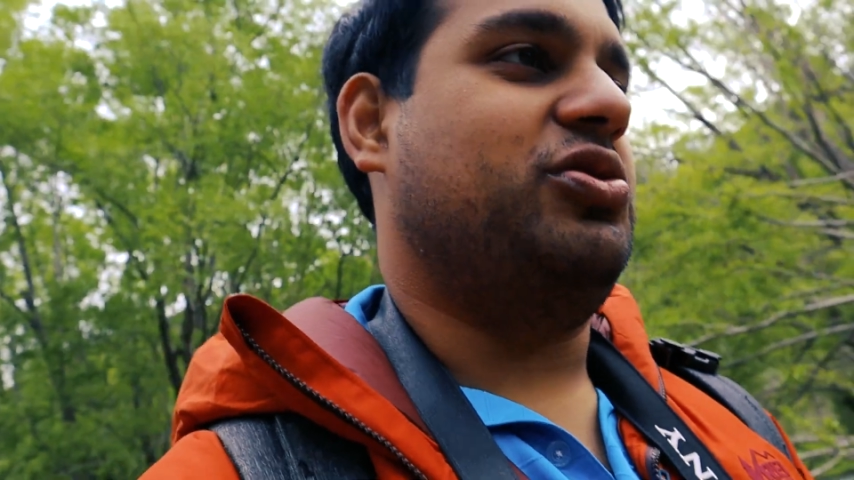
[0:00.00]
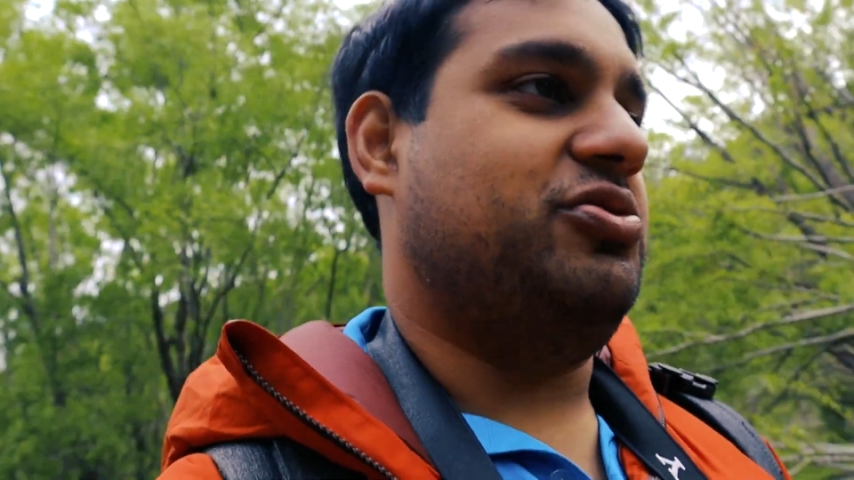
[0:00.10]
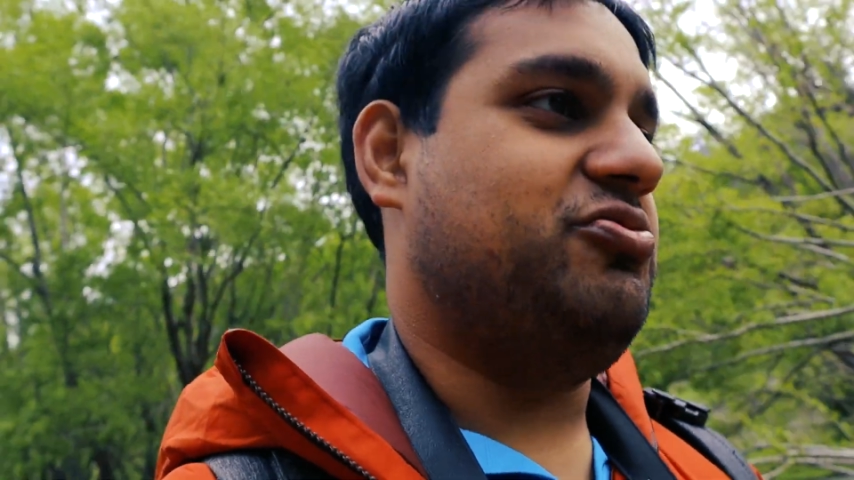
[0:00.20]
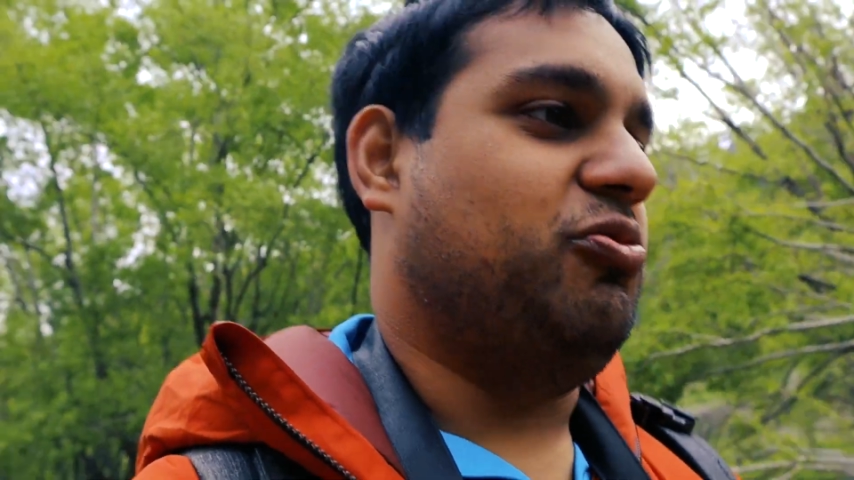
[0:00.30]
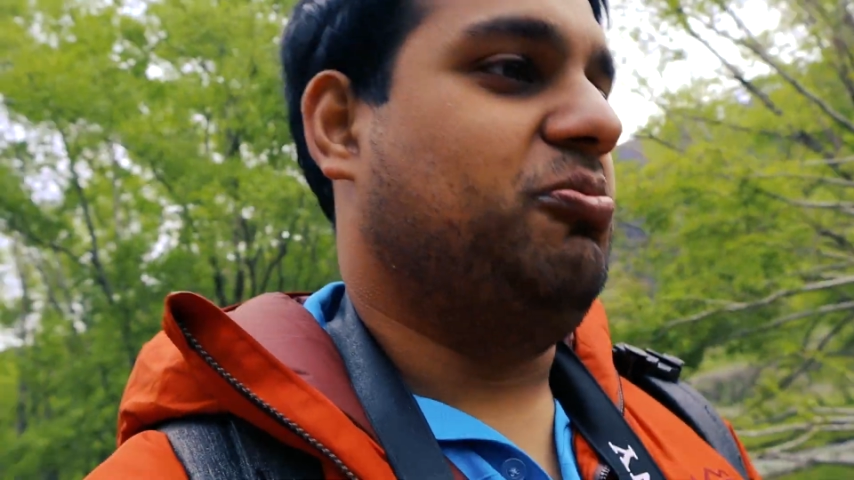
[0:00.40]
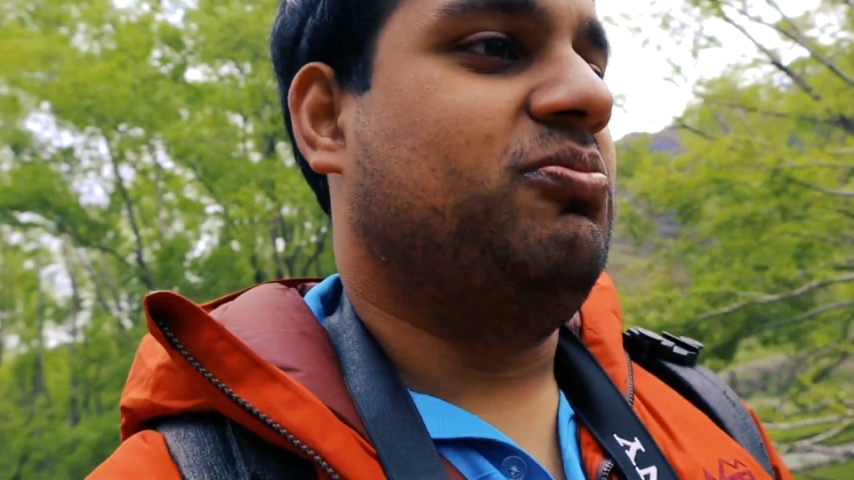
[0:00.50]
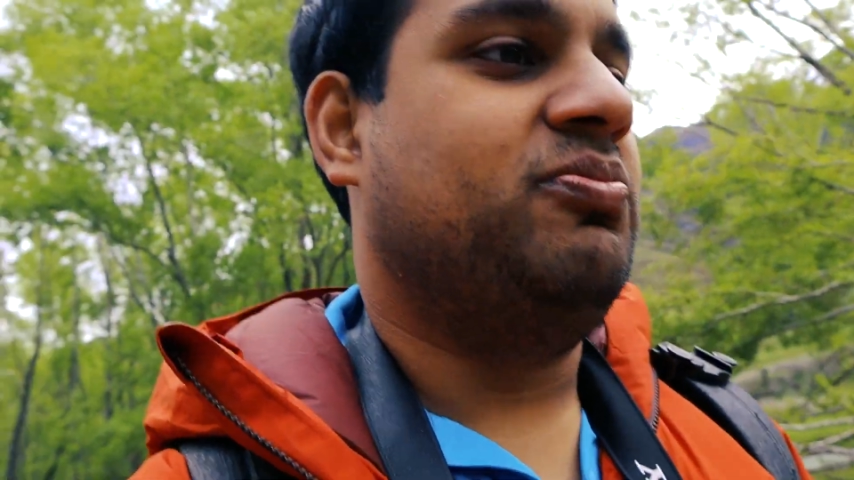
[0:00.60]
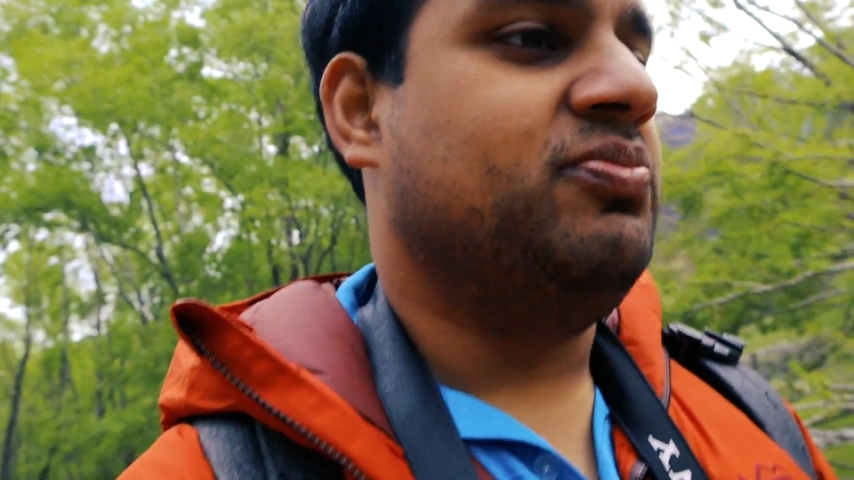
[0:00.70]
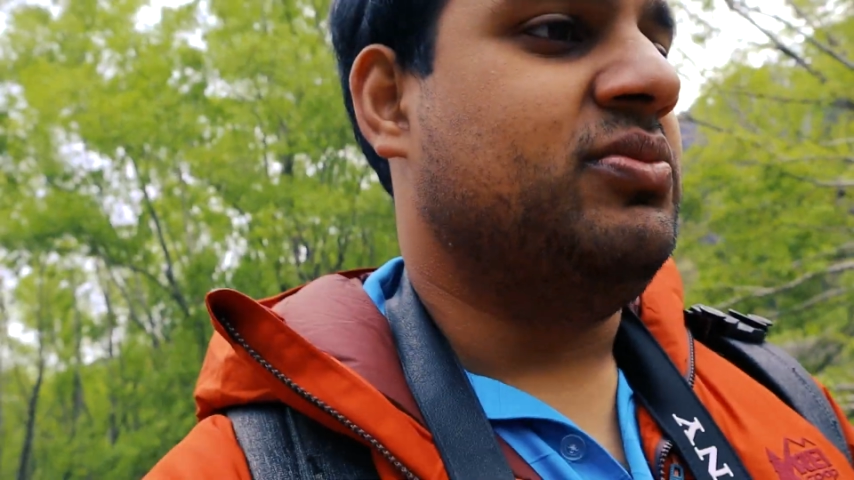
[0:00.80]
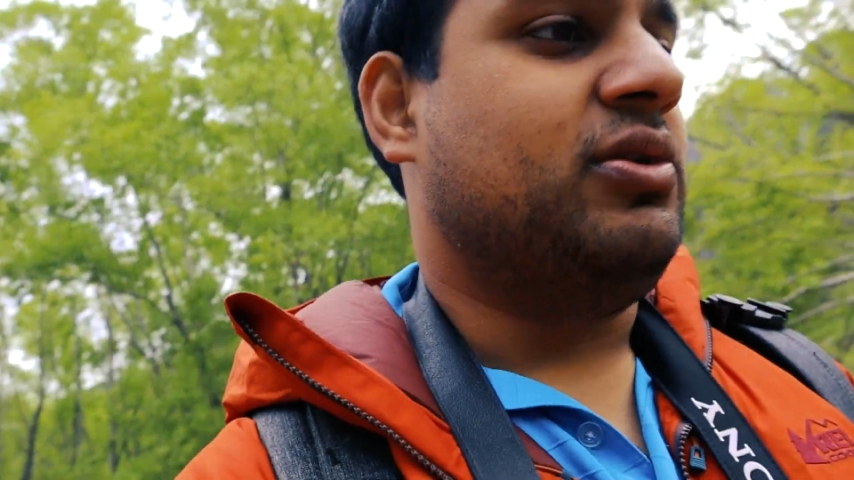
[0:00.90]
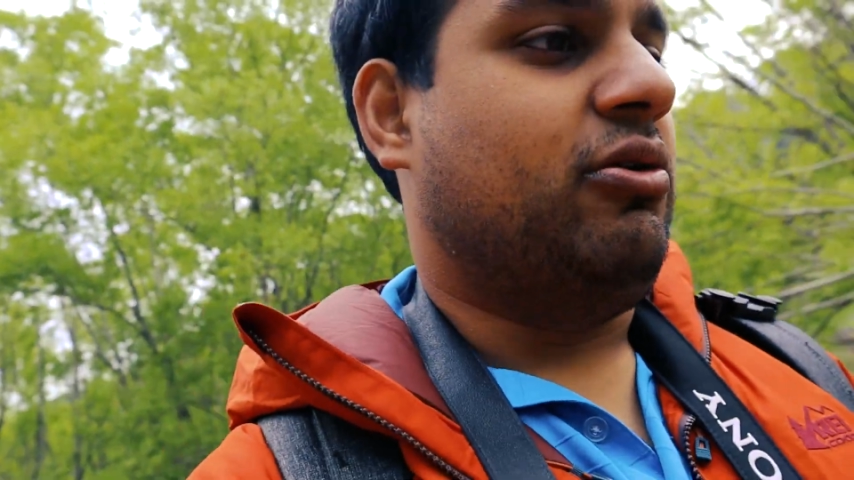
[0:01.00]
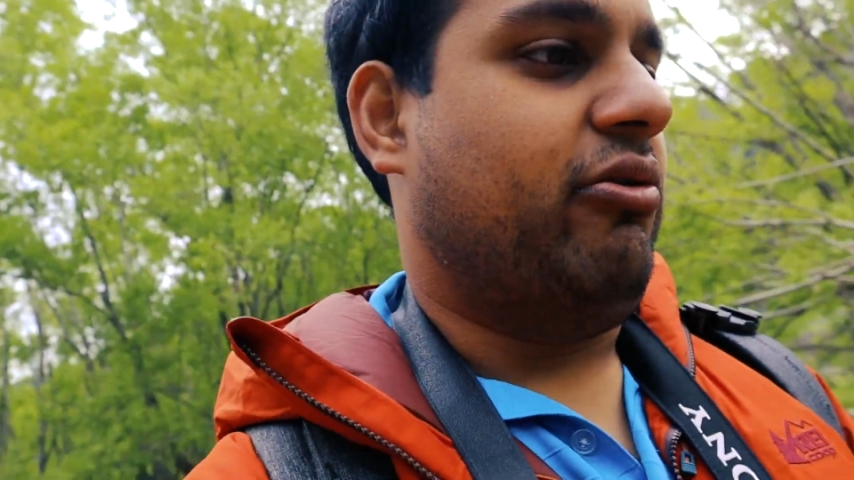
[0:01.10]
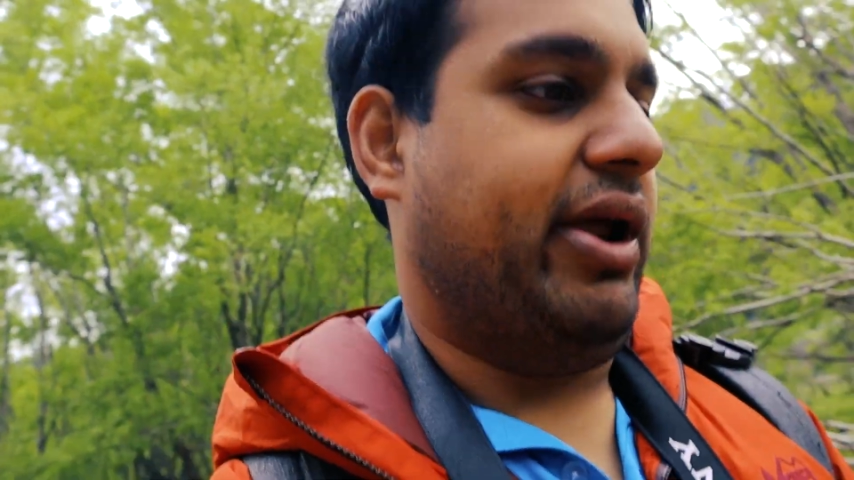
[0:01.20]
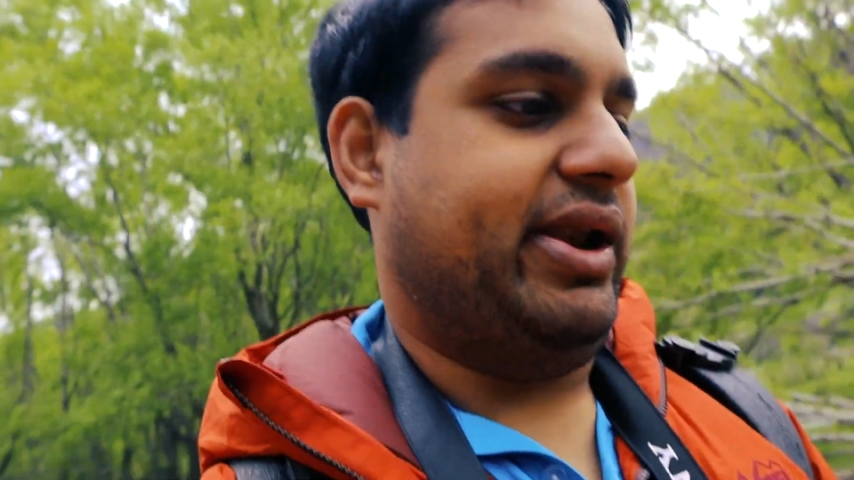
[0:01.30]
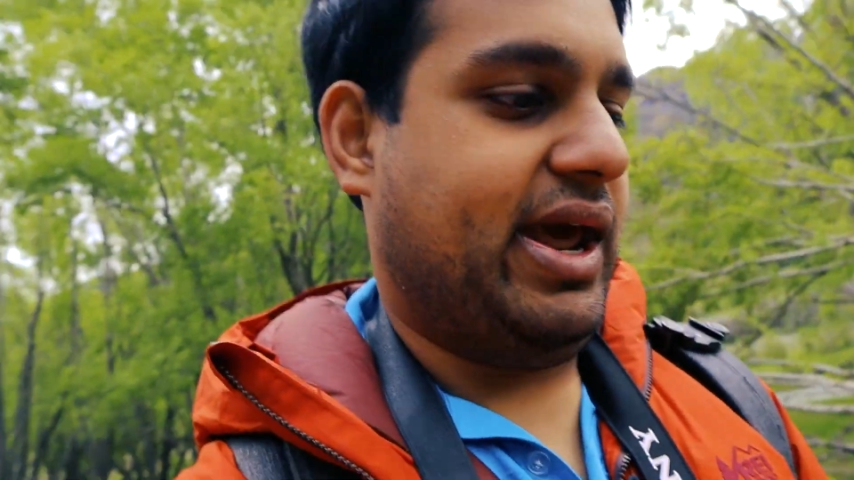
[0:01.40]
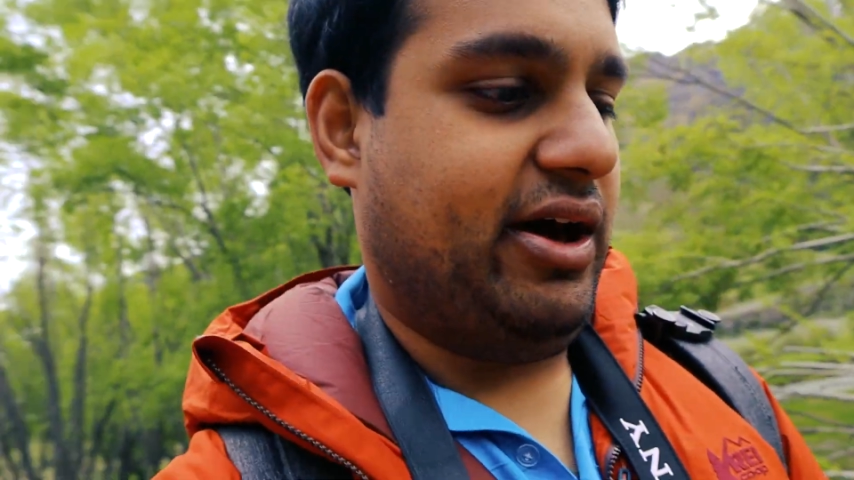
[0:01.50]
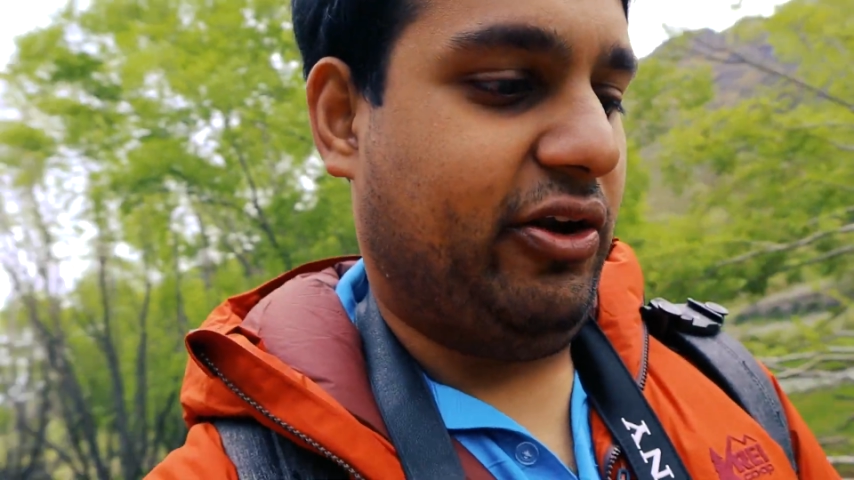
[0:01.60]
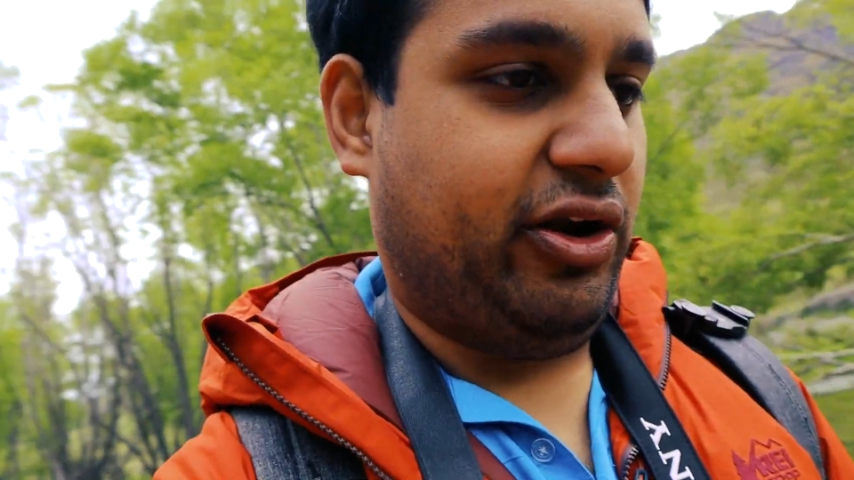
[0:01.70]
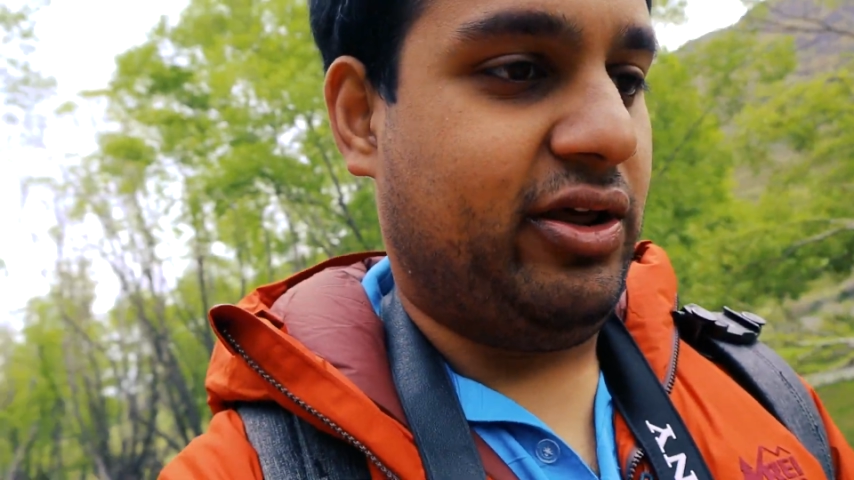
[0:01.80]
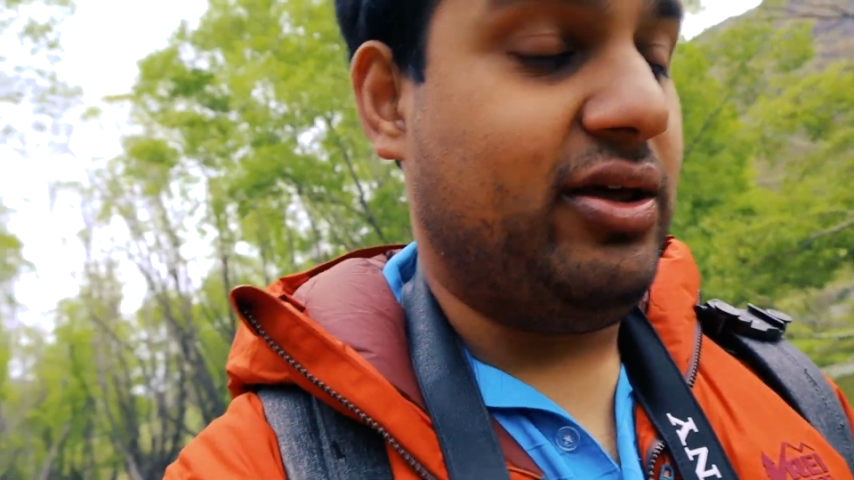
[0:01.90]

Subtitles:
to write down.